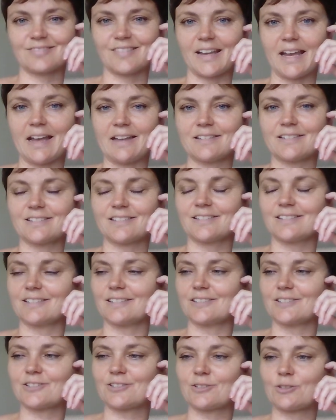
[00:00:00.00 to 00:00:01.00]
has
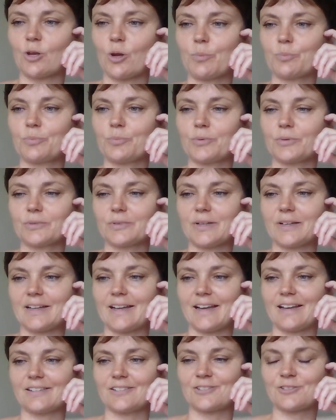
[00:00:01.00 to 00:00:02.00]

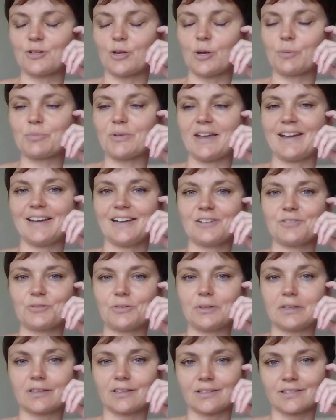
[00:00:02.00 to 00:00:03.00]
stopped
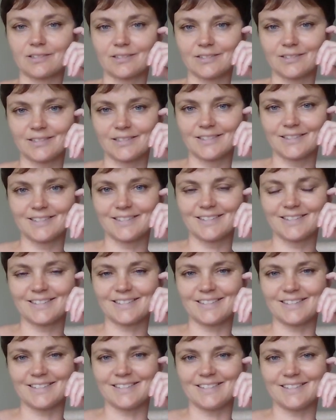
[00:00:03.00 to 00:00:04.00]
having
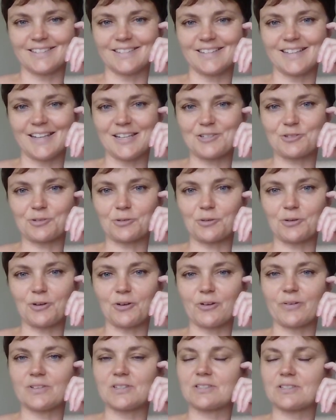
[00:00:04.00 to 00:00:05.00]
his or
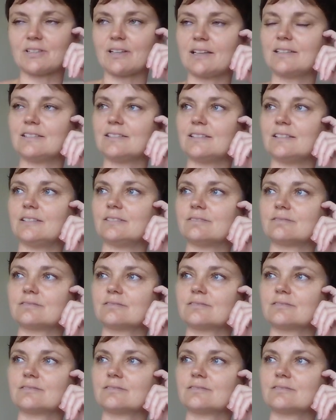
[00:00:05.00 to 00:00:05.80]
her insanity.